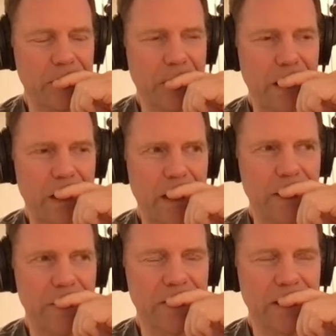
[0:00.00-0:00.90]
Uh, I
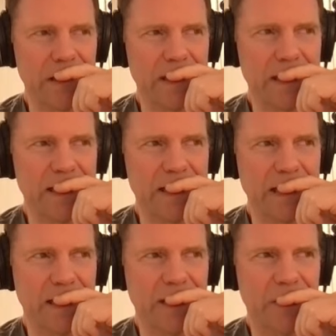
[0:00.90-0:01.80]
was
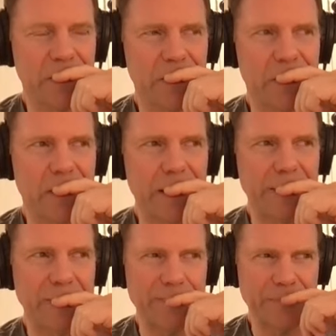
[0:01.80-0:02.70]
listening to uh,
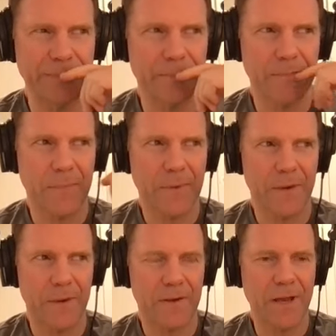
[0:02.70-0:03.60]

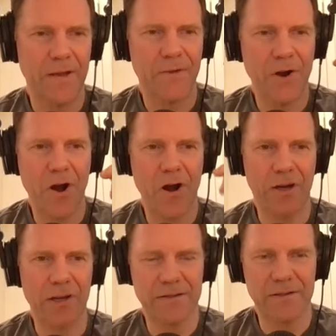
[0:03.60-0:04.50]
David
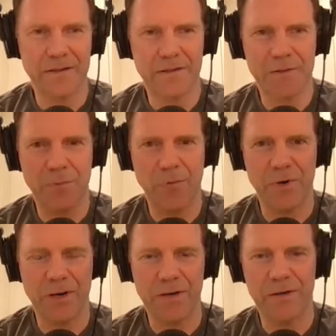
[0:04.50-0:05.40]
Hawkins this
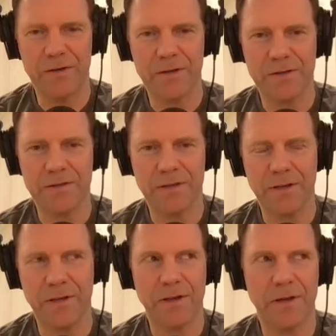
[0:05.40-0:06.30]
morning. Just
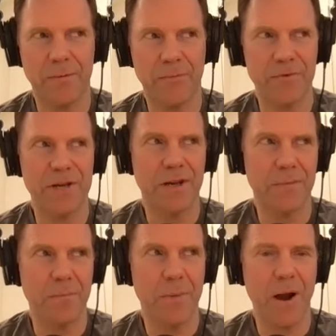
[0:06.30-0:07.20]
uh, I'm reading
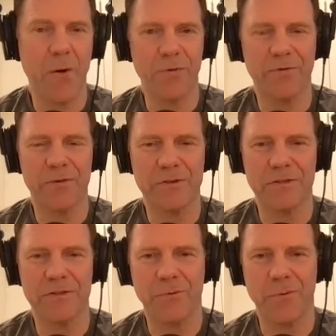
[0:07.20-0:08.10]
Power
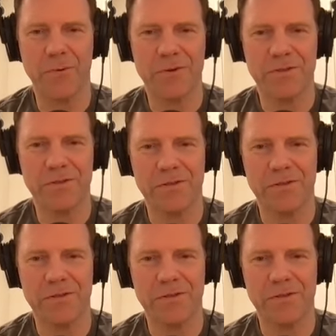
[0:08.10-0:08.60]
versus Force.